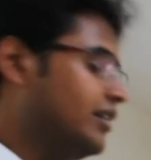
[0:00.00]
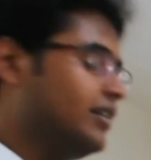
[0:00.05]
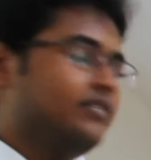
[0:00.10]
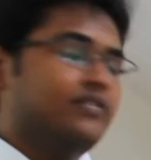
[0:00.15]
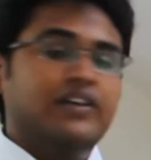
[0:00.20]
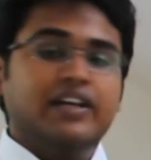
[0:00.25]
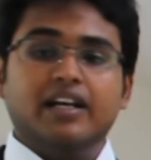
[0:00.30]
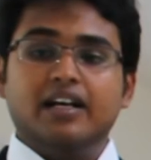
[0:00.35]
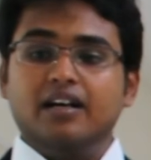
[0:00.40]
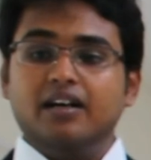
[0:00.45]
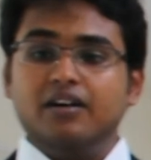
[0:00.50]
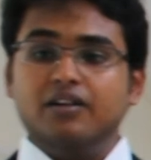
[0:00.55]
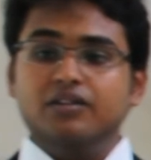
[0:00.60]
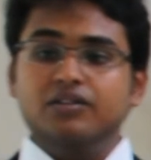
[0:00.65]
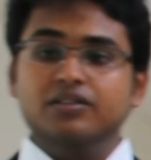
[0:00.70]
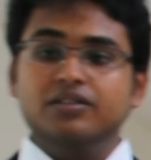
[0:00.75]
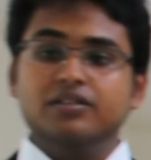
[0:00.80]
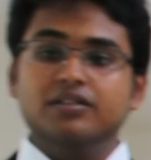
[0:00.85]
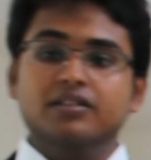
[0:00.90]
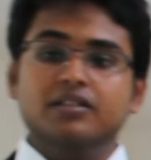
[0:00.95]
a
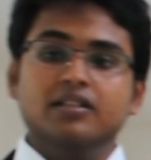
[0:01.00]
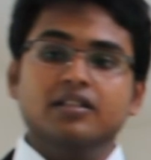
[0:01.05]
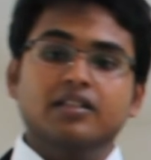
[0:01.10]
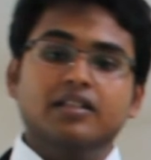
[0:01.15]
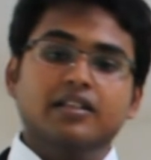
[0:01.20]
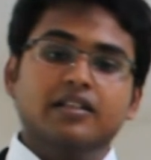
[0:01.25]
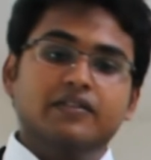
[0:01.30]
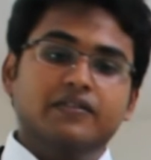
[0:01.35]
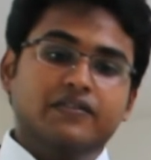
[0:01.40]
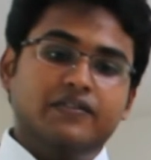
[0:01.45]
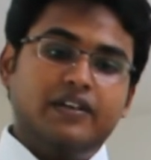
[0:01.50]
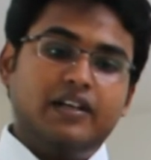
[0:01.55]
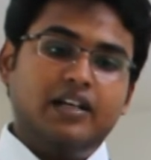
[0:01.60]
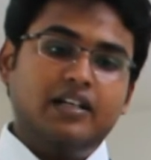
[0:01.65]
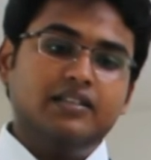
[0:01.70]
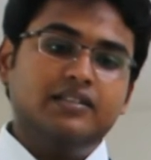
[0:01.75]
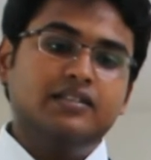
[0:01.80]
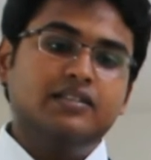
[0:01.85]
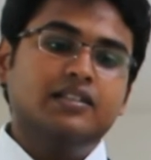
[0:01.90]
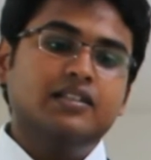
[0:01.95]
warehouse in
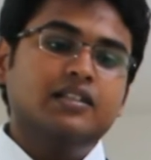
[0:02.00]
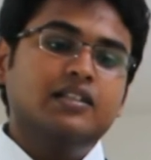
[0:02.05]
France.